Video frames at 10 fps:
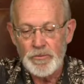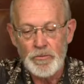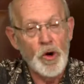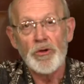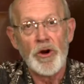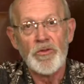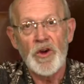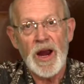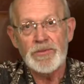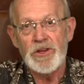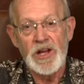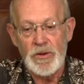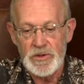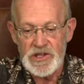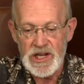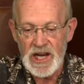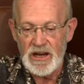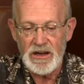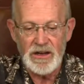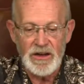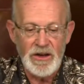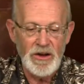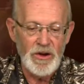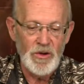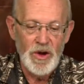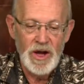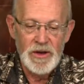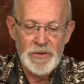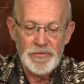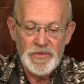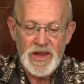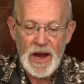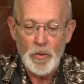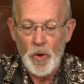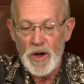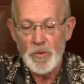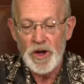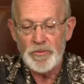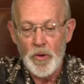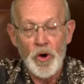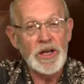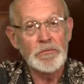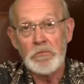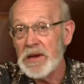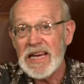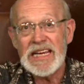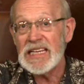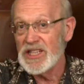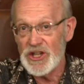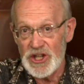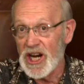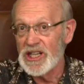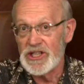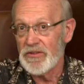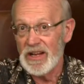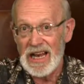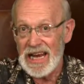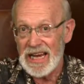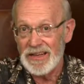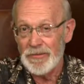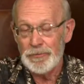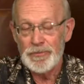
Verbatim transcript: Moreover, Absalom would say, Oh, that one would appoint me judge of the land.